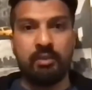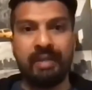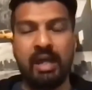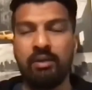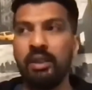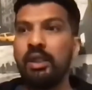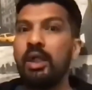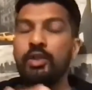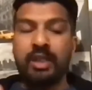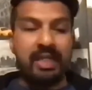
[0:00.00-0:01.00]
about
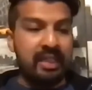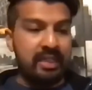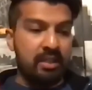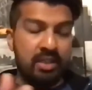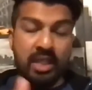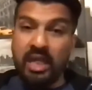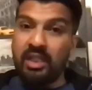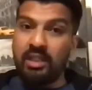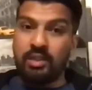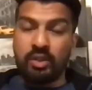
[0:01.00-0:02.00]
genetics in
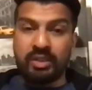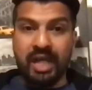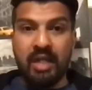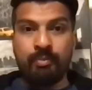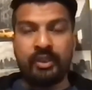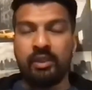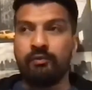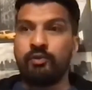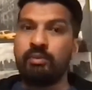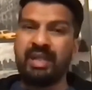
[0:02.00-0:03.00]
certainly the dogs that I breed
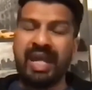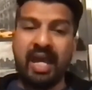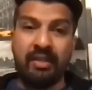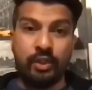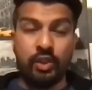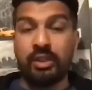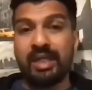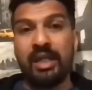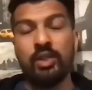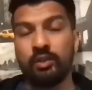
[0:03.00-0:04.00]
on from and the dogs
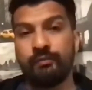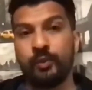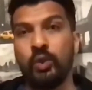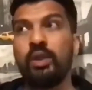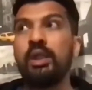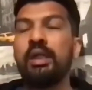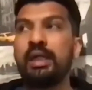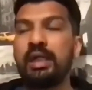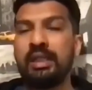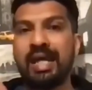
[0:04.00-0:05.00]
that I look for,
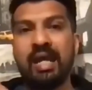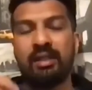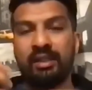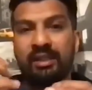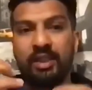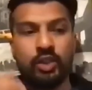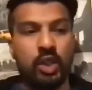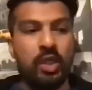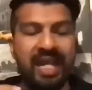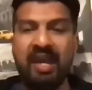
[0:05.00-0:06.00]
in that the
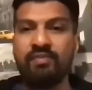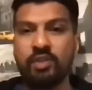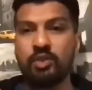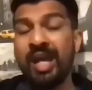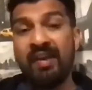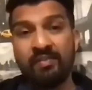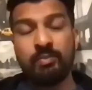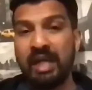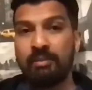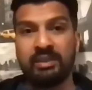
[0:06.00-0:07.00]
dogs you have to
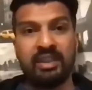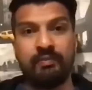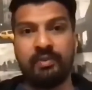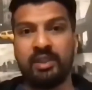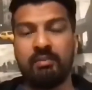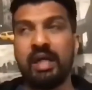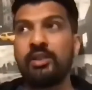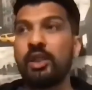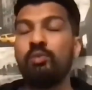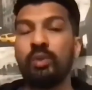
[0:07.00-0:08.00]
be able to live with them. I
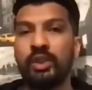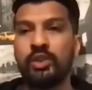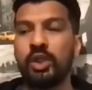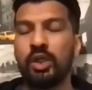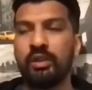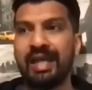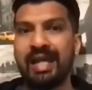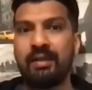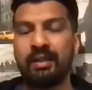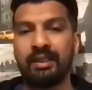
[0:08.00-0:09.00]
don't want a dog
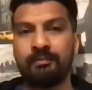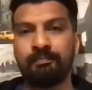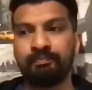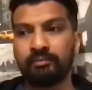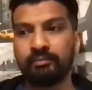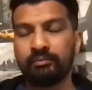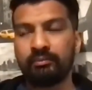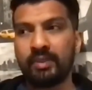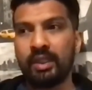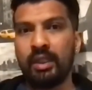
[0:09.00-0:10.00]
that
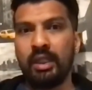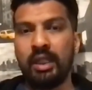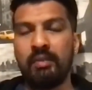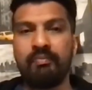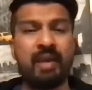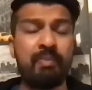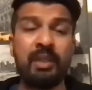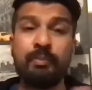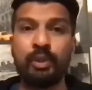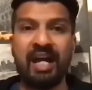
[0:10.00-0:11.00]
that
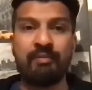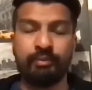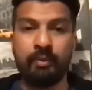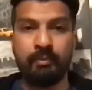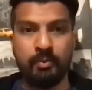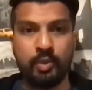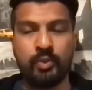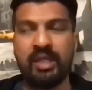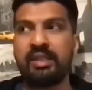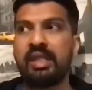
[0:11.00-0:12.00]
people have problems
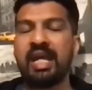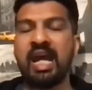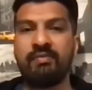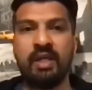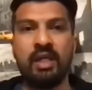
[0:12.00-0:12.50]
with and have